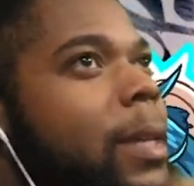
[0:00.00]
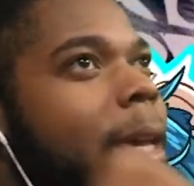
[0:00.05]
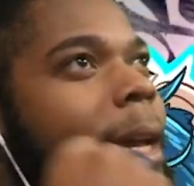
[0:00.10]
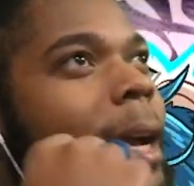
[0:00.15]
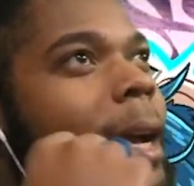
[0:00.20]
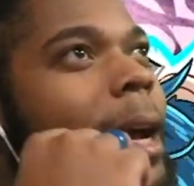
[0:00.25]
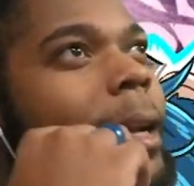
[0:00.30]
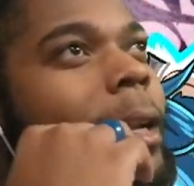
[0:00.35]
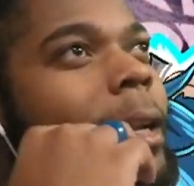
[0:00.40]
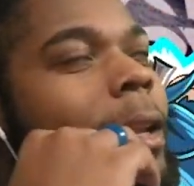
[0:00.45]
getting
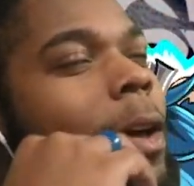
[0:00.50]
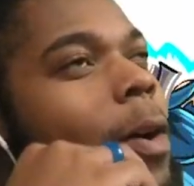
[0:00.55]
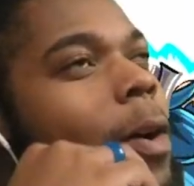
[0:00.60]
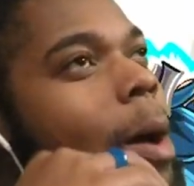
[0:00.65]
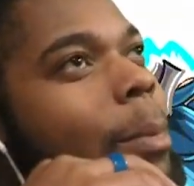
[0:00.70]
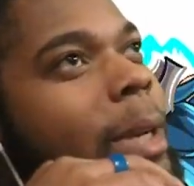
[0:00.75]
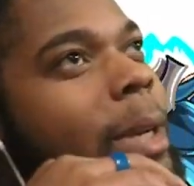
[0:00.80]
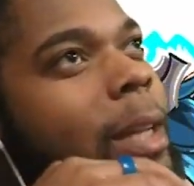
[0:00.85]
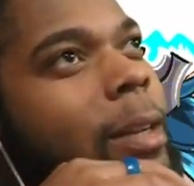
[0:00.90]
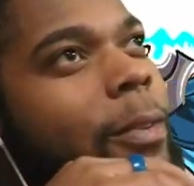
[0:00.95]
kind of low. I'm
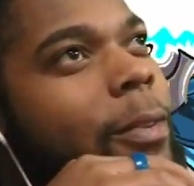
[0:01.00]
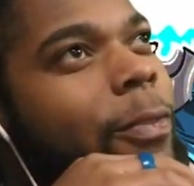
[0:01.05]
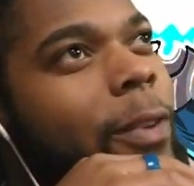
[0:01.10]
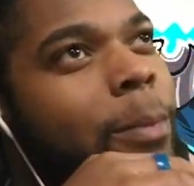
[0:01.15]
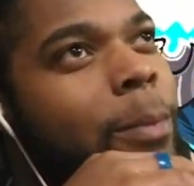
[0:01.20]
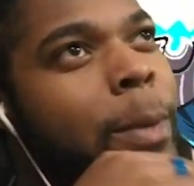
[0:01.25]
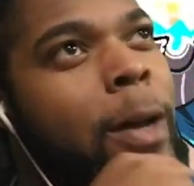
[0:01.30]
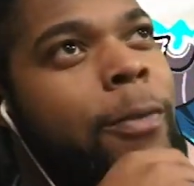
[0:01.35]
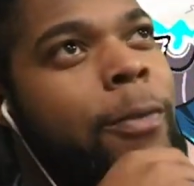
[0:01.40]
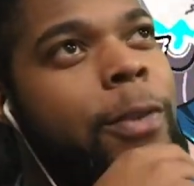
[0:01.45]
gonna need a
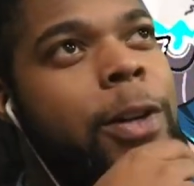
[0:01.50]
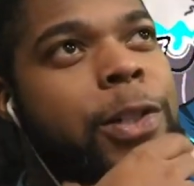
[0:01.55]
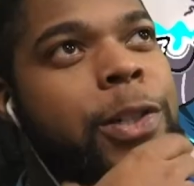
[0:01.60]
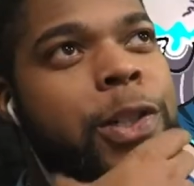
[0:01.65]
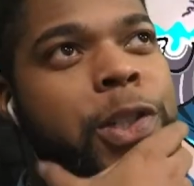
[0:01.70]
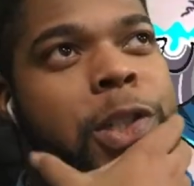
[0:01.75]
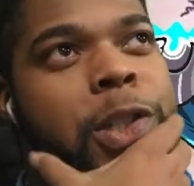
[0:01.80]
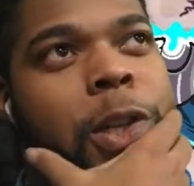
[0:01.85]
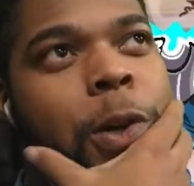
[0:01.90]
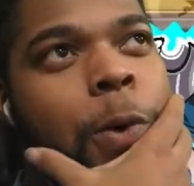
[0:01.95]
female
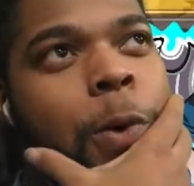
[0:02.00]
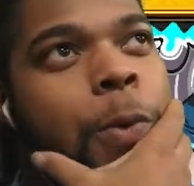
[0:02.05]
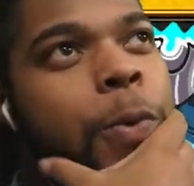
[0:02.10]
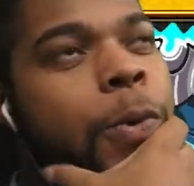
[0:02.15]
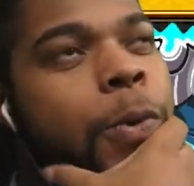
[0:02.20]
version too.